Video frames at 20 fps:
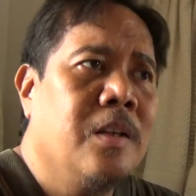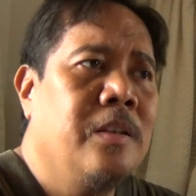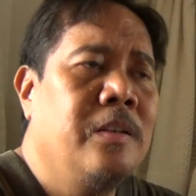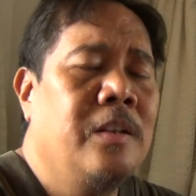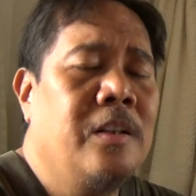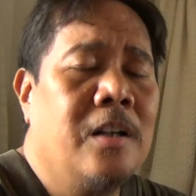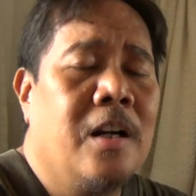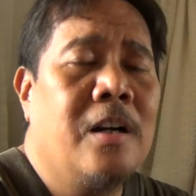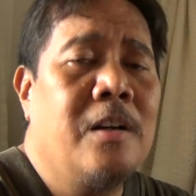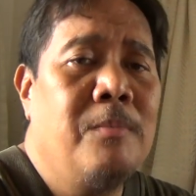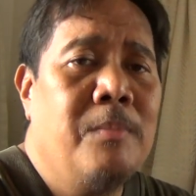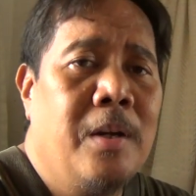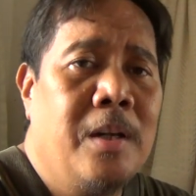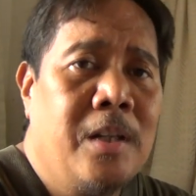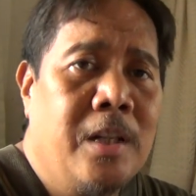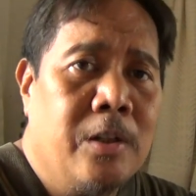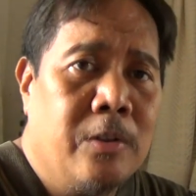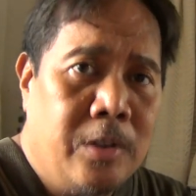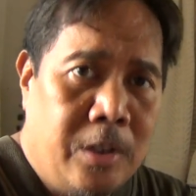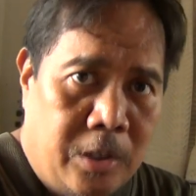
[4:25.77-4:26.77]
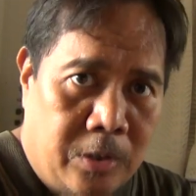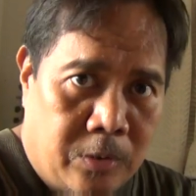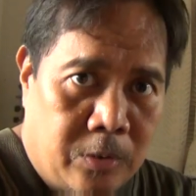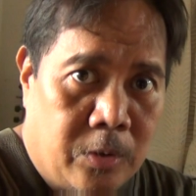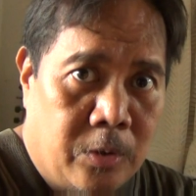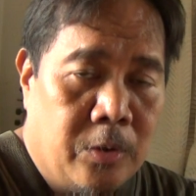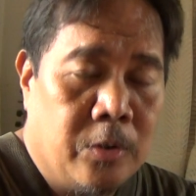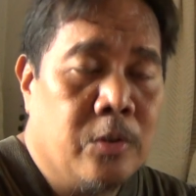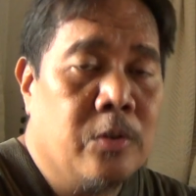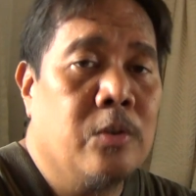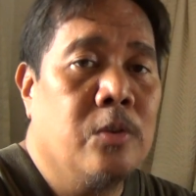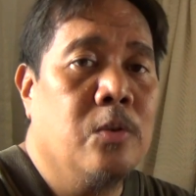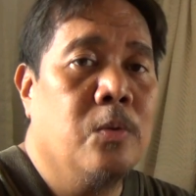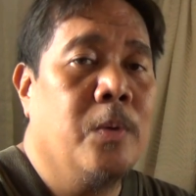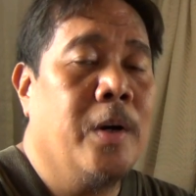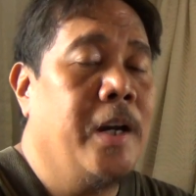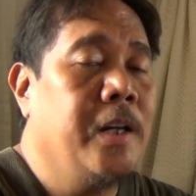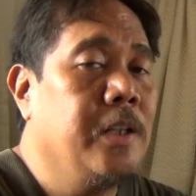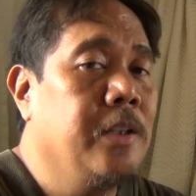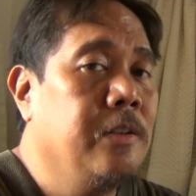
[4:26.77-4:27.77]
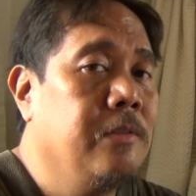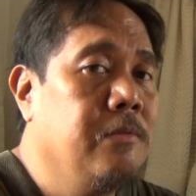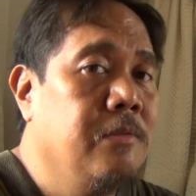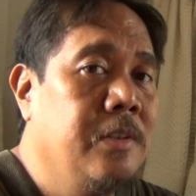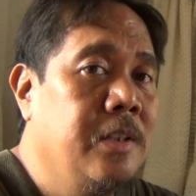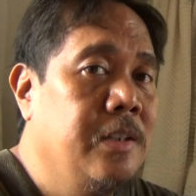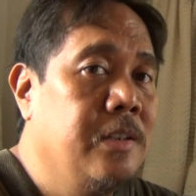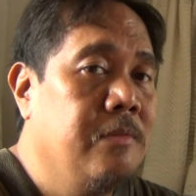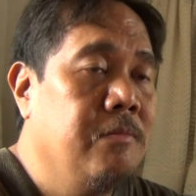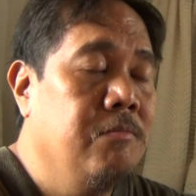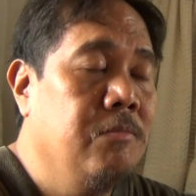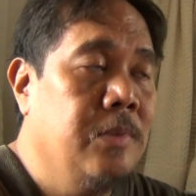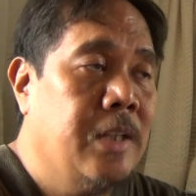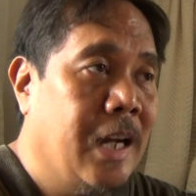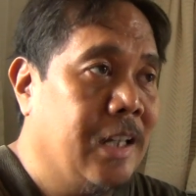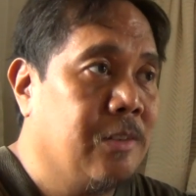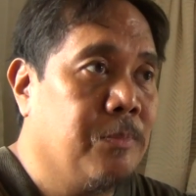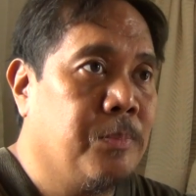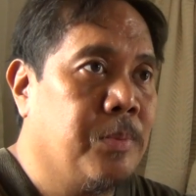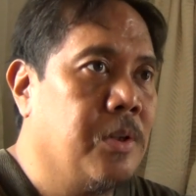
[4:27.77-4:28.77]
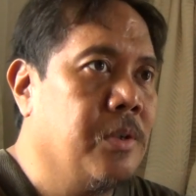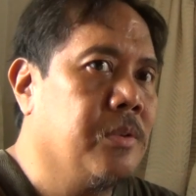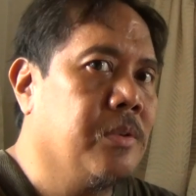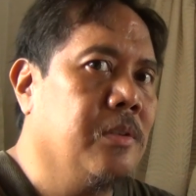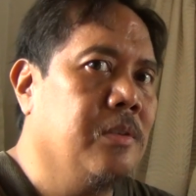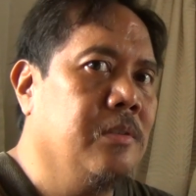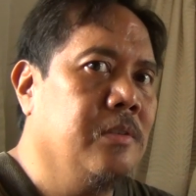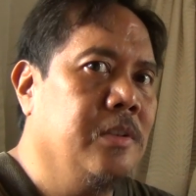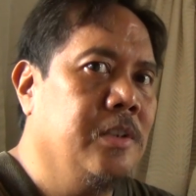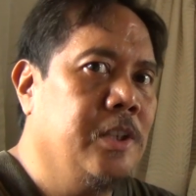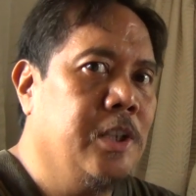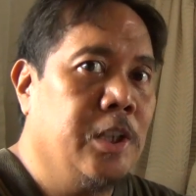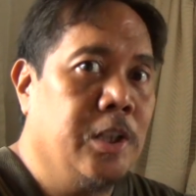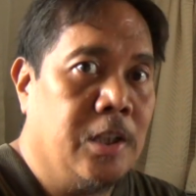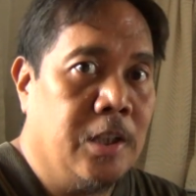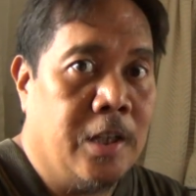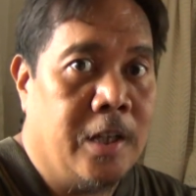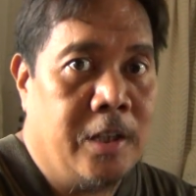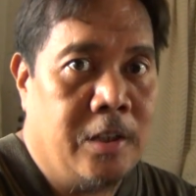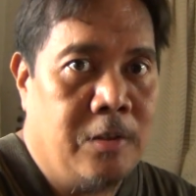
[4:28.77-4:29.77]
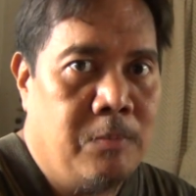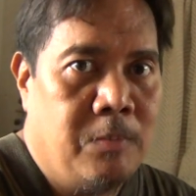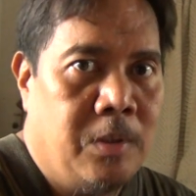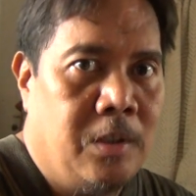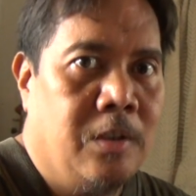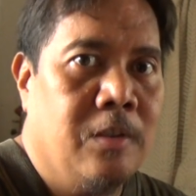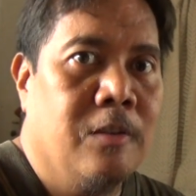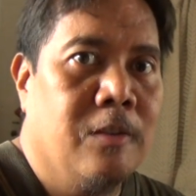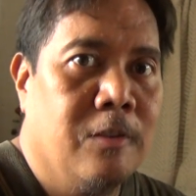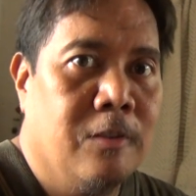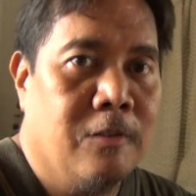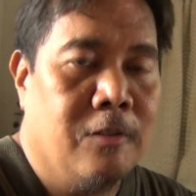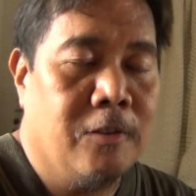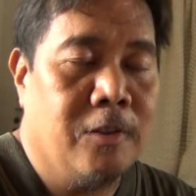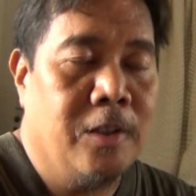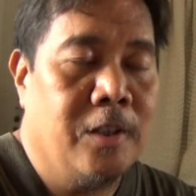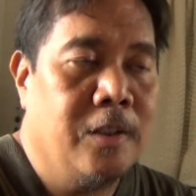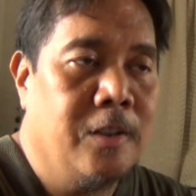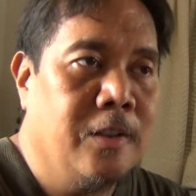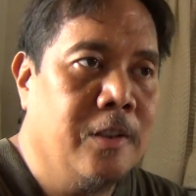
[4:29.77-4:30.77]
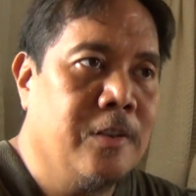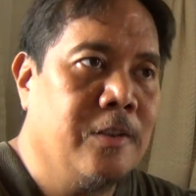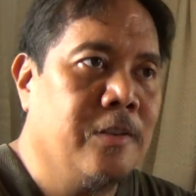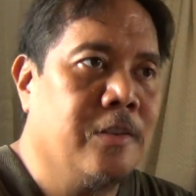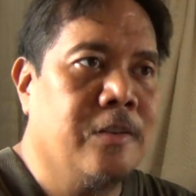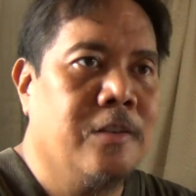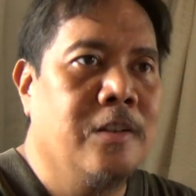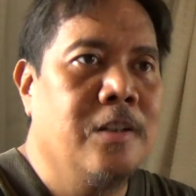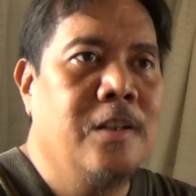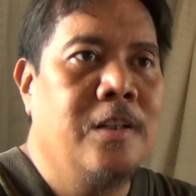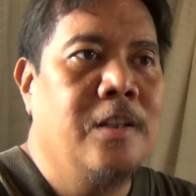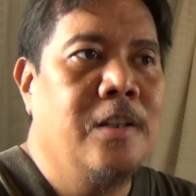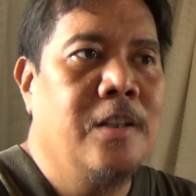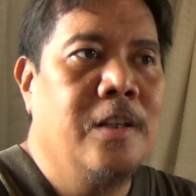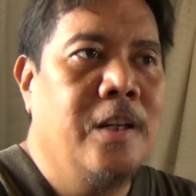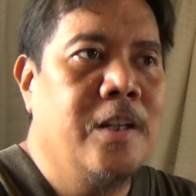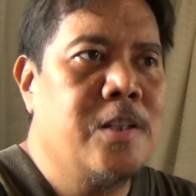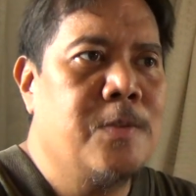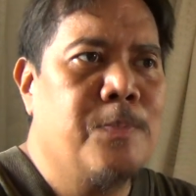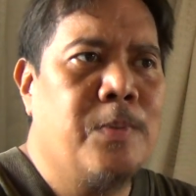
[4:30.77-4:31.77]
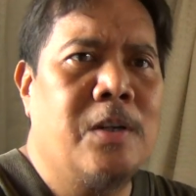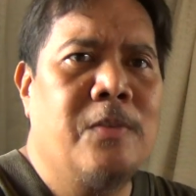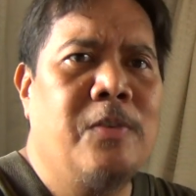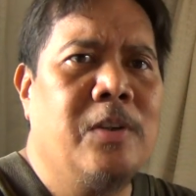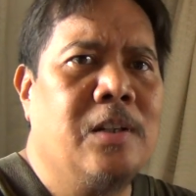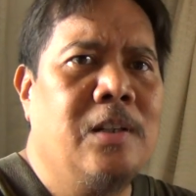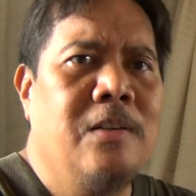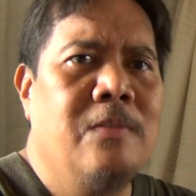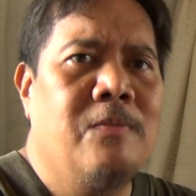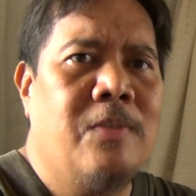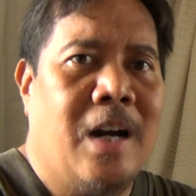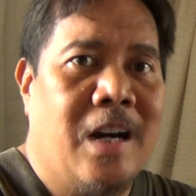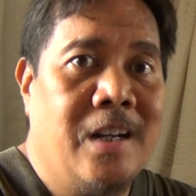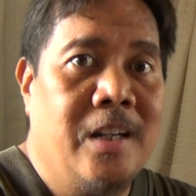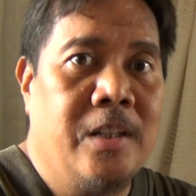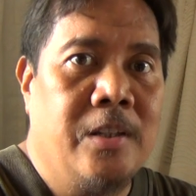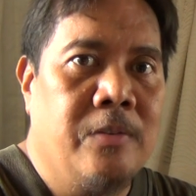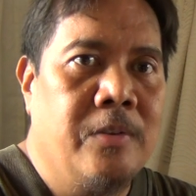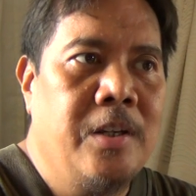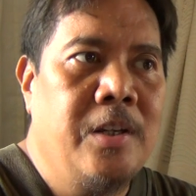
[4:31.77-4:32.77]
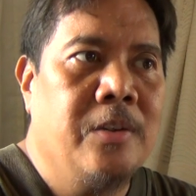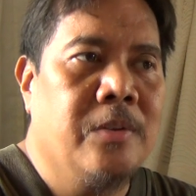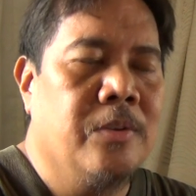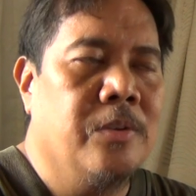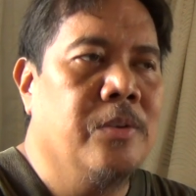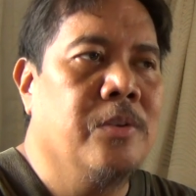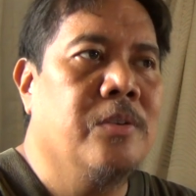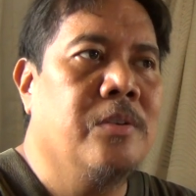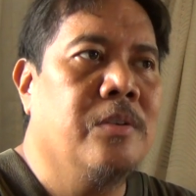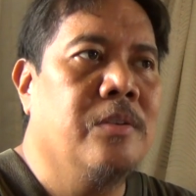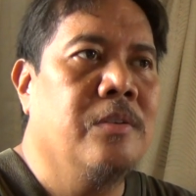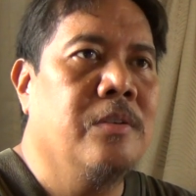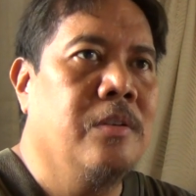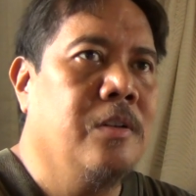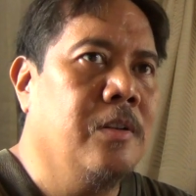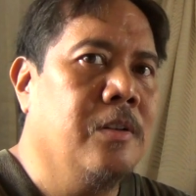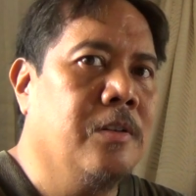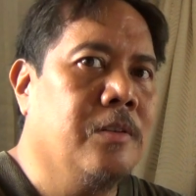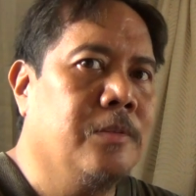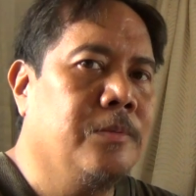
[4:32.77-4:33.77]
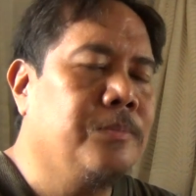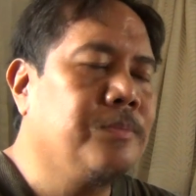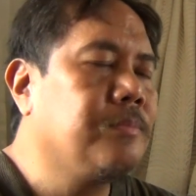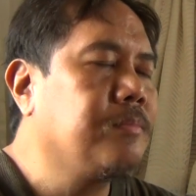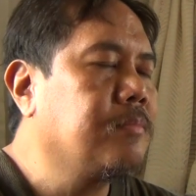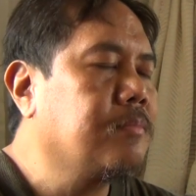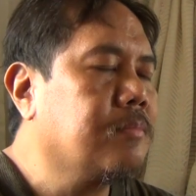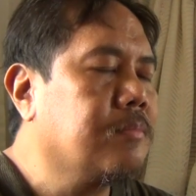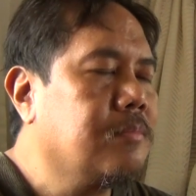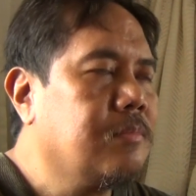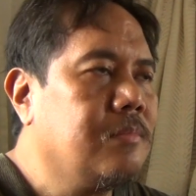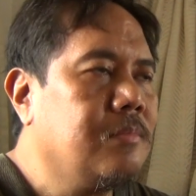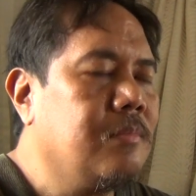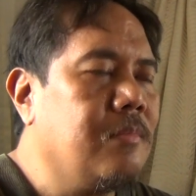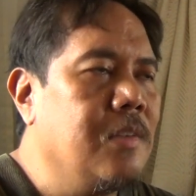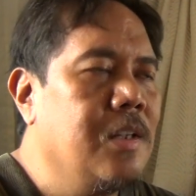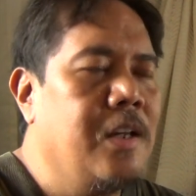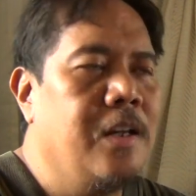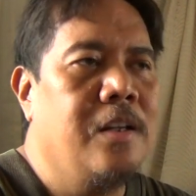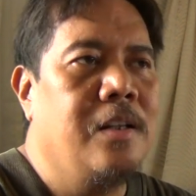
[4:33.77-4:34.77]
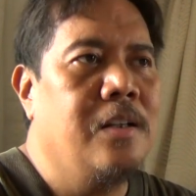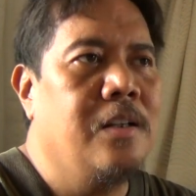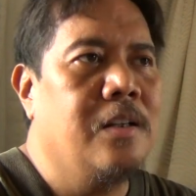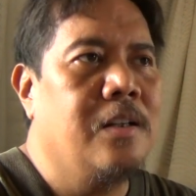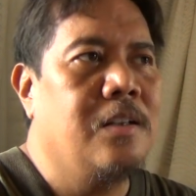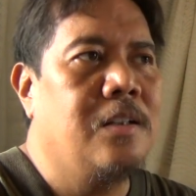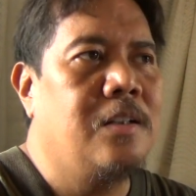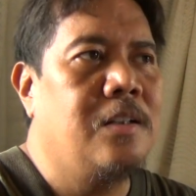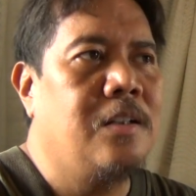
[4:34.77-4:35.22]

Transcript: there are many reasons why that person didn't like me. Okay, it's perfectly valid reasons. And